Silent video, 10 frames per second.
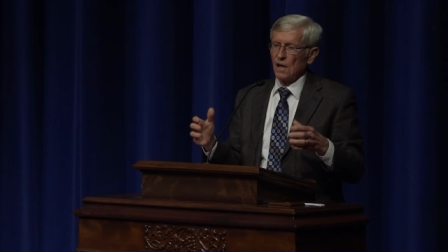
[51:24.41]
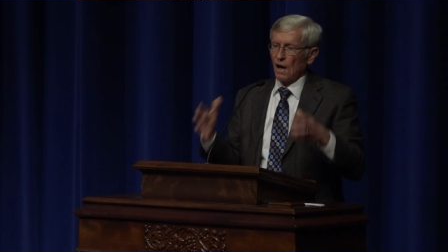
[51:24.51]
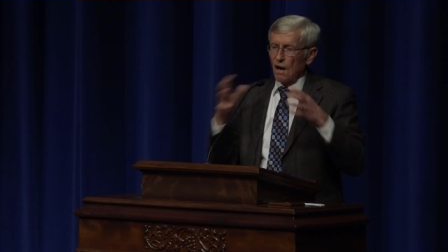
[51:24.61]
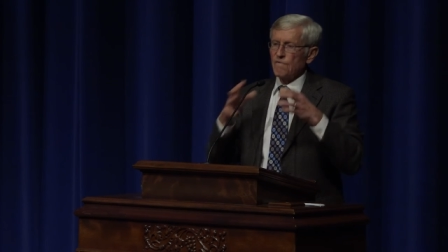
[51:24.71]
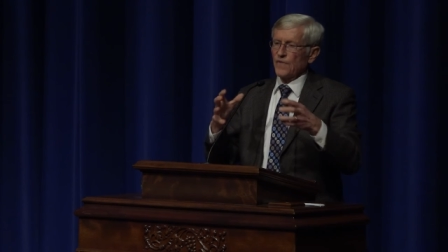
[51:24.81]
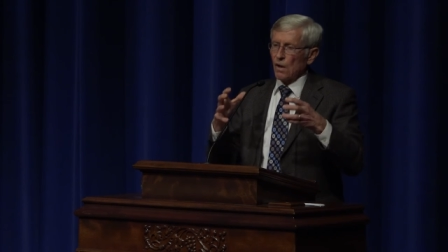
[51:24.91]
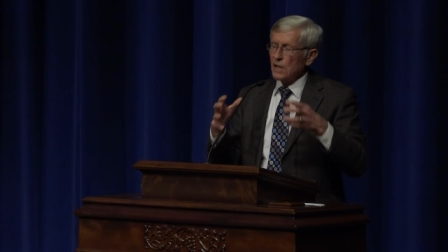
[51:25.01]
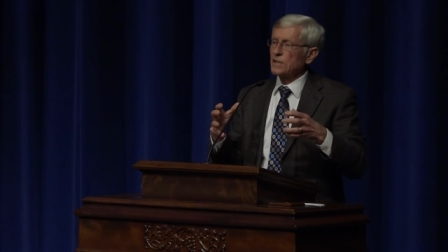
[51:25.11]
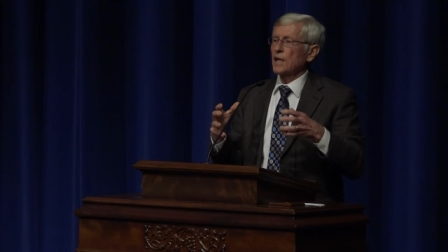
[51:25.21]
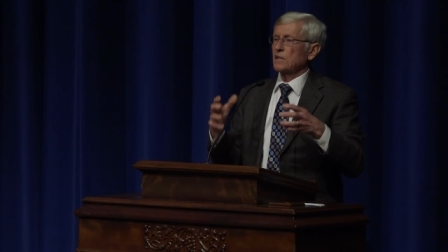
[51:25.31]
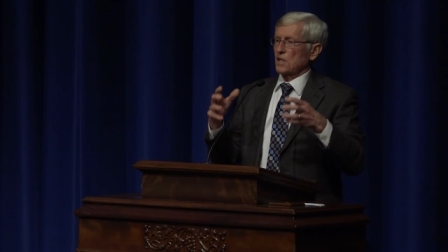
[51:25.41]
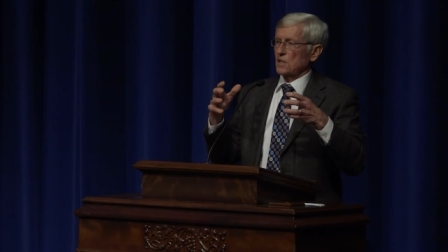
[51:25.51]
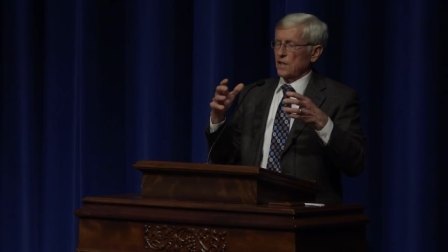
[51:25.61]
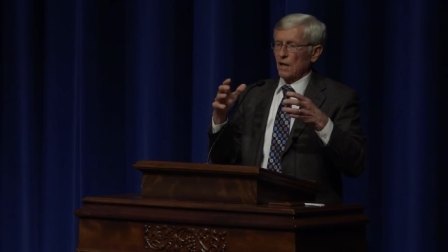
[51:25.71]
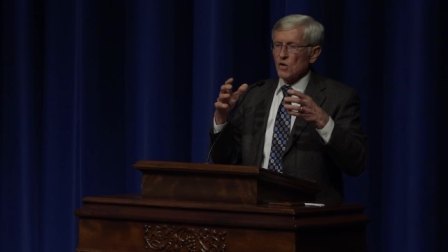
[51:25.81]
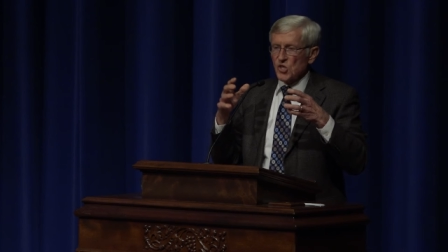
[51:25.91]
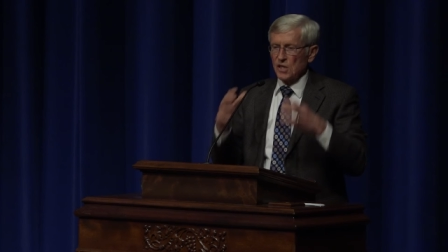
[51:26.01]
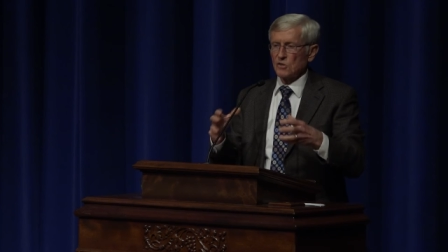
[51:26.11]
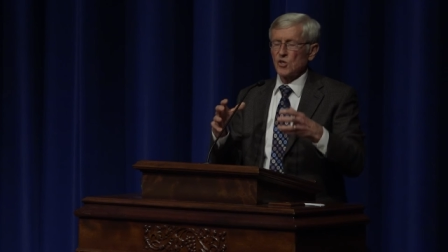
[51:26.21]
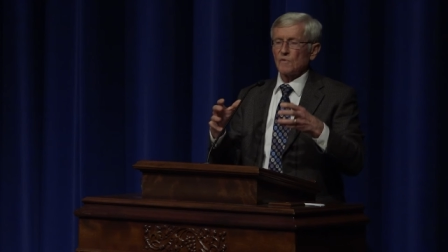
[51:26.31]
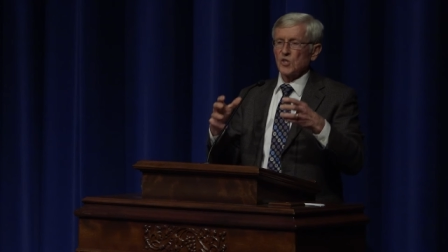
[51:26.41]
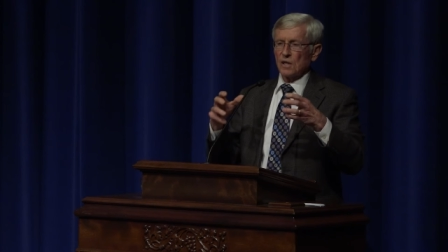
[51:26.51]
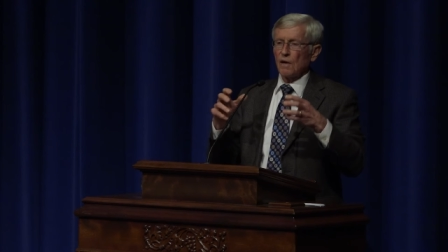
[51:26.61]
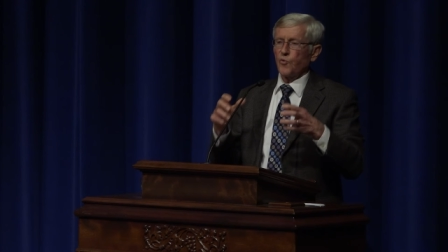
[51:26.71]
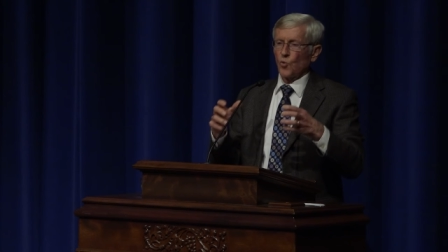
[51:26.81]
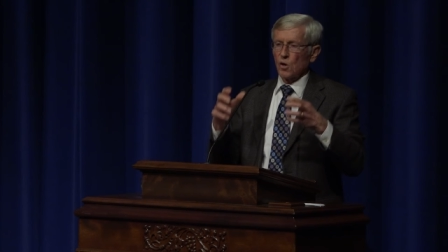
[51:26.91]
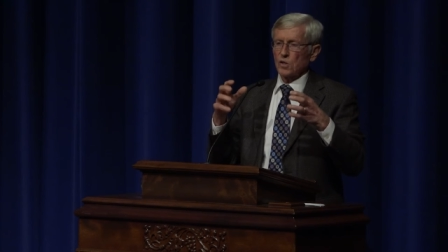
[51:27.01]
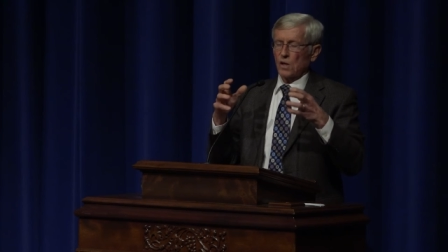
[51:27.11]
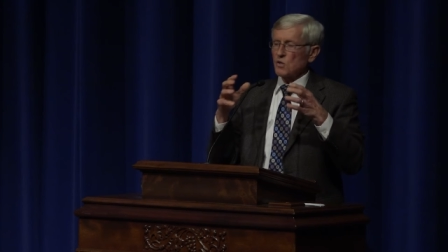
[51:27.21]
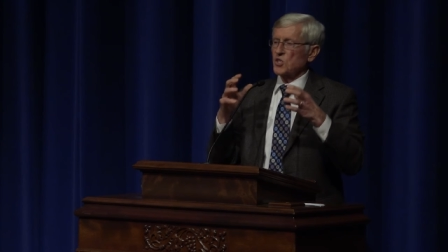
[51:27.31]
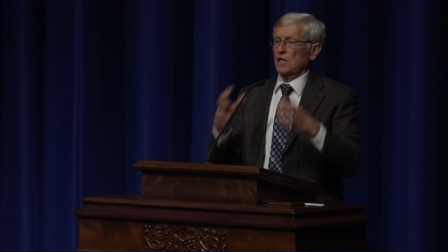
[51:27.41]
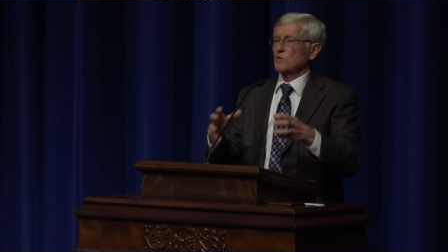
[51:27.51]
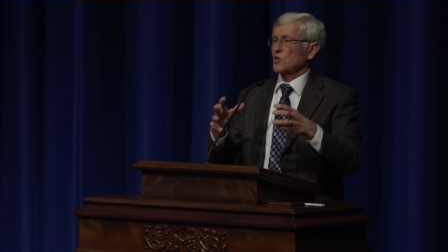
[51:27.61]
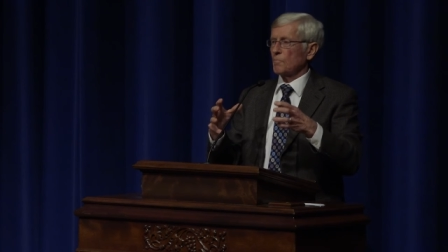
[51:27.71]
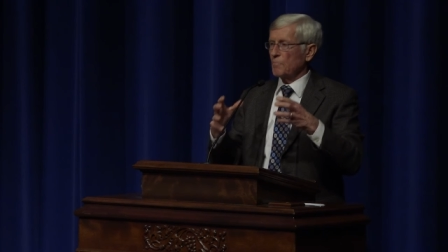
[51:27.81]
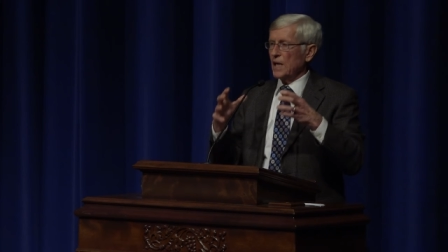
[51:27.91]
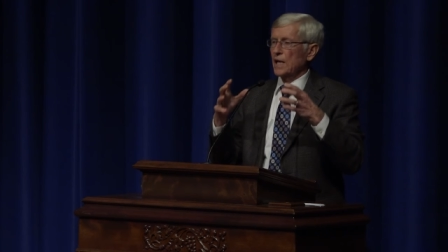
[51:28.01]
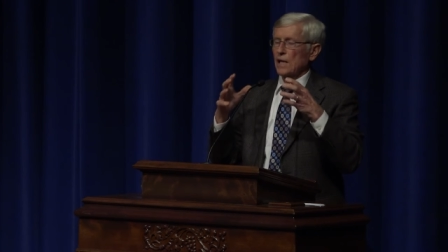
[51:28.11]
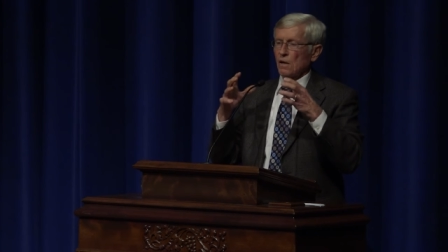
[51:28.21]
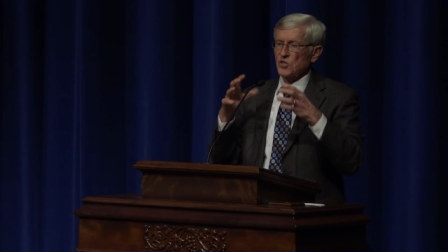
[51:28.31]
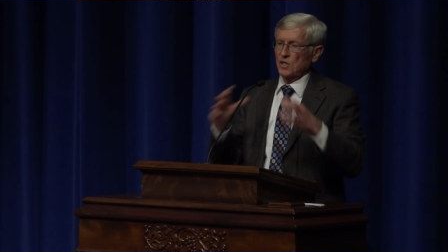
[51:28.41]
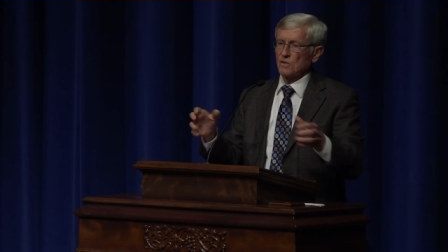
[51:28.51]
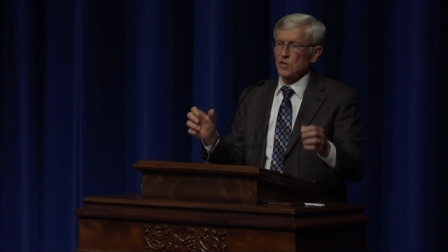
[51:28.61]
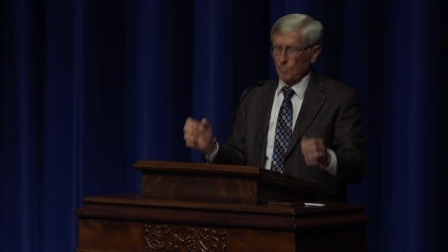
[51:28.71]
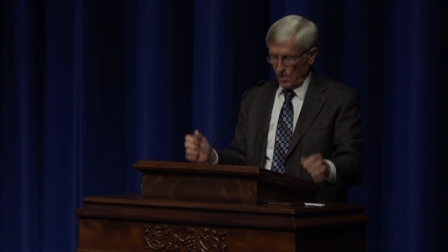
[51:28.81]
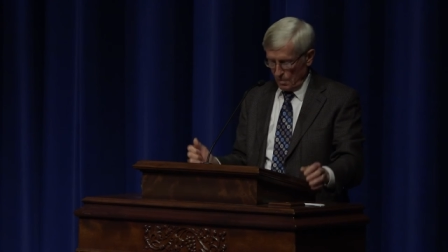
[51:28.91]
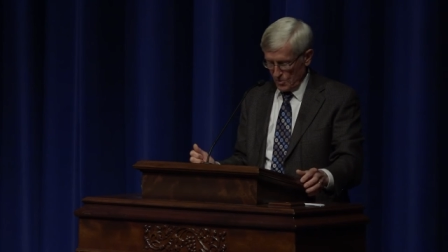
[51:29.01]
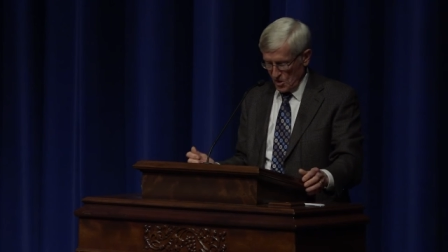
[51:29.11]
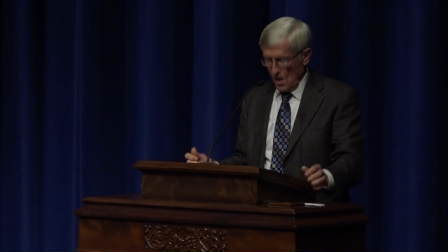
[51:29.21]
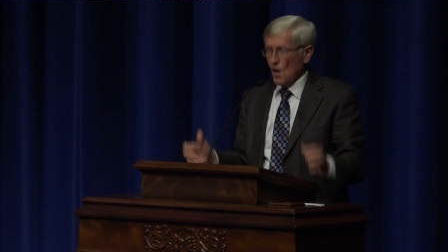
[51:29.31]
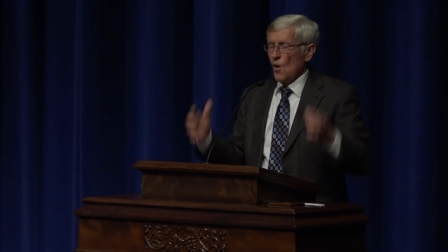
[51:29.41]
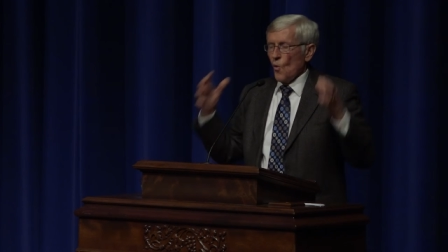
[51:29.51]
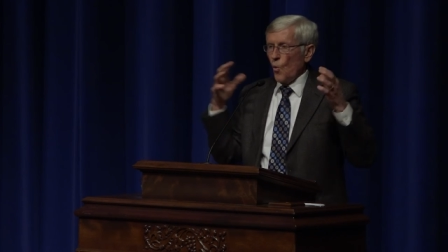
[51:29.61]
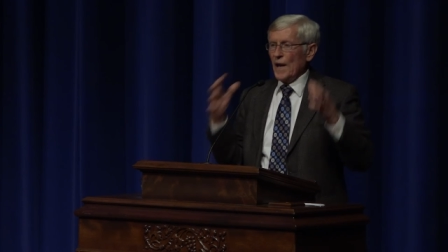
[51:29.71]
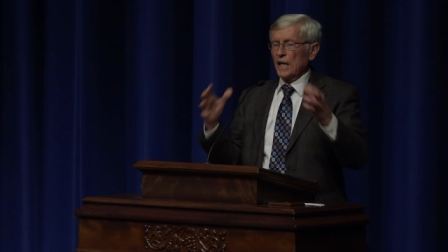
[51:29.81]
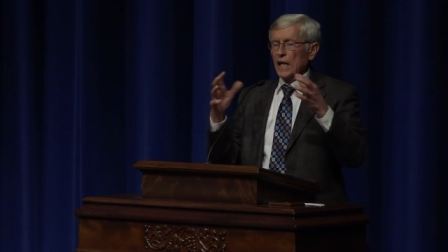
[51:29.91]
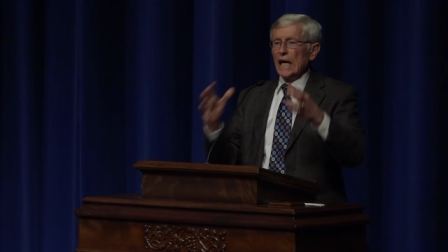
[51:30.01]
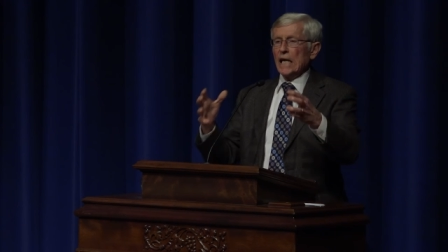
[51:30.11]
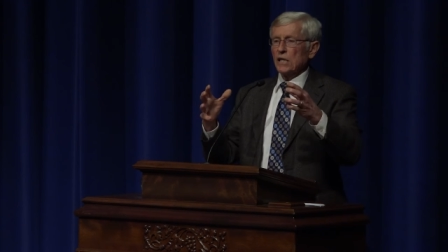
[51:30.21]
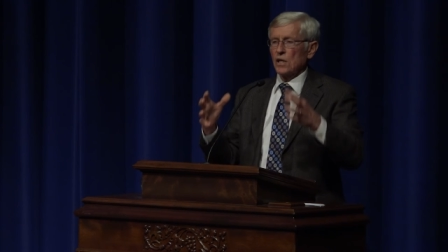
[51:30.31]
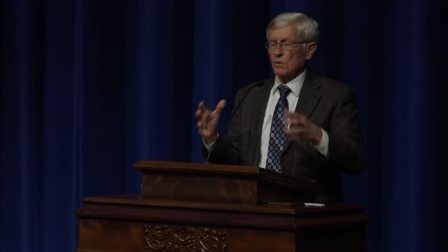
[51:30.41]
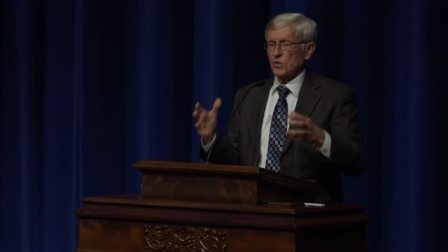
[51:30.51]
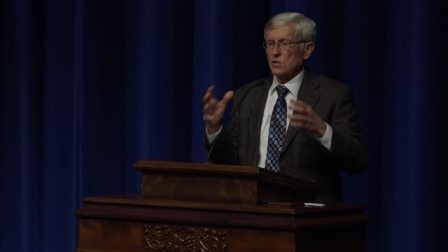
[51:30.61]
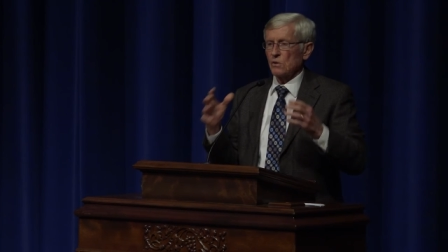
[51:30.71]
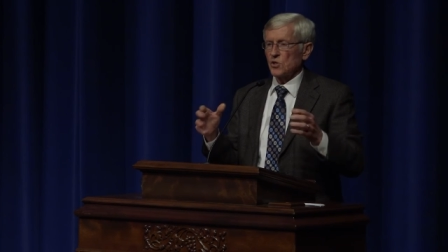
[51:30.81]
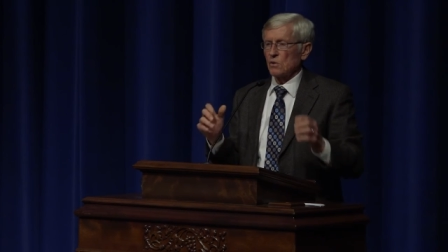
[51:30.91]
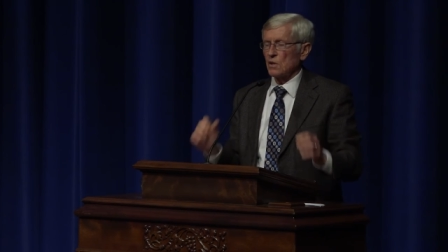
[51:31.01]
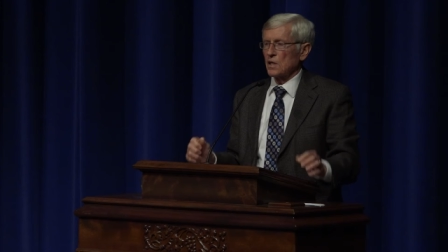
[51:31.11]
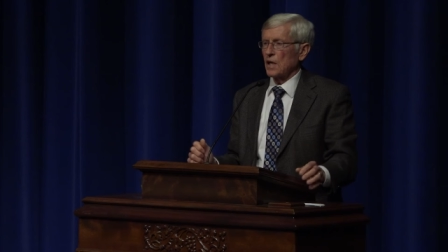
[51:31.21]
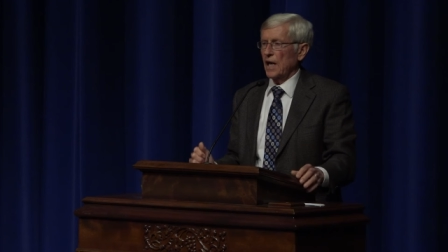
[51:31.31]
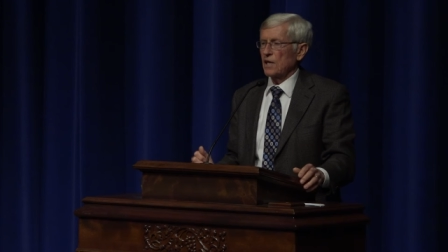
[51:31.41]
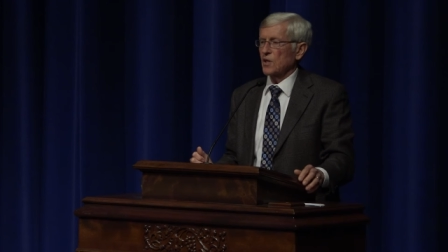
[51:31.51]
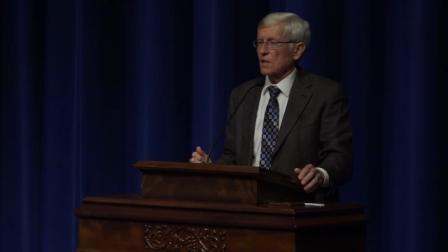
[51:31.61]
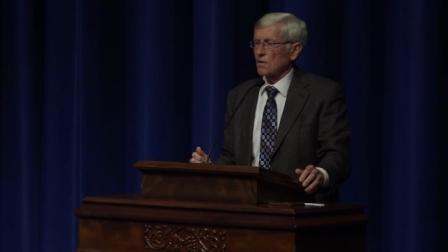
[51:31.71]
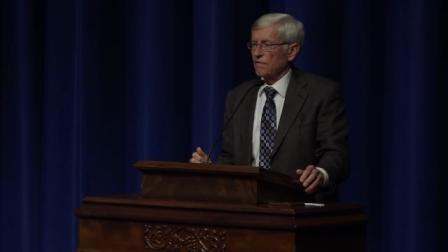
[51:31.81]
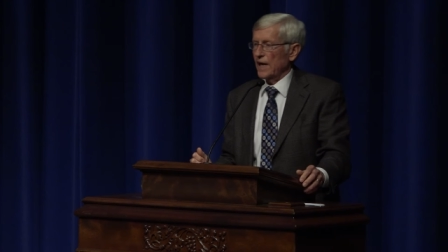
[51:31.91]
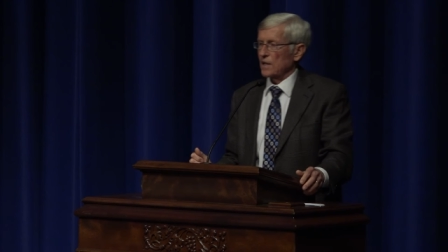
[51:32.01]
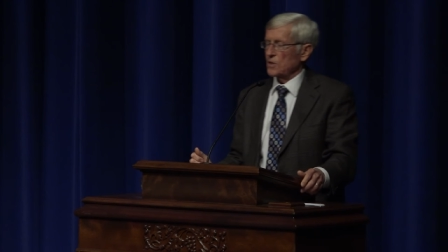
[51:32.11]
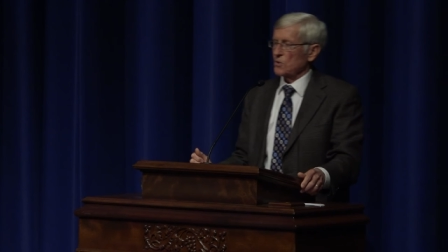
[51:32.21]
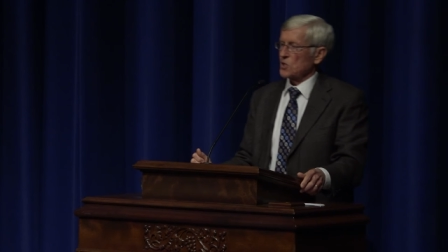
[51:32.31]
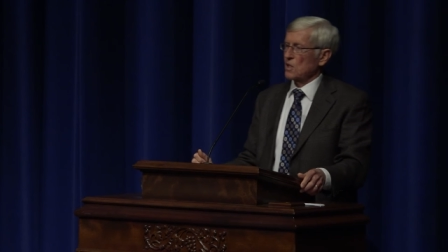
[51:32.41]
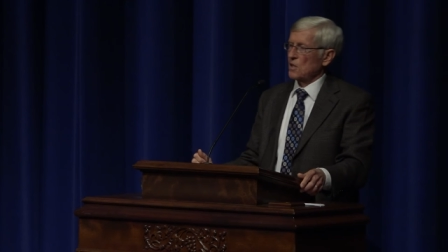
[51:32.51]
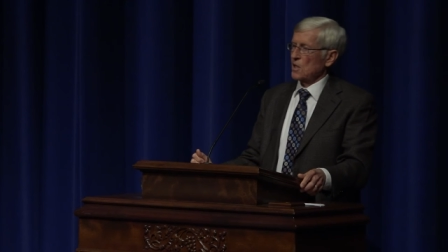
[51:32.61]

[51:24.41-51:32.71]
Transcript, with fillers: Our very dignity, our sense of self-worth, our sense of being, our sense of purpose. We need those social and ethical values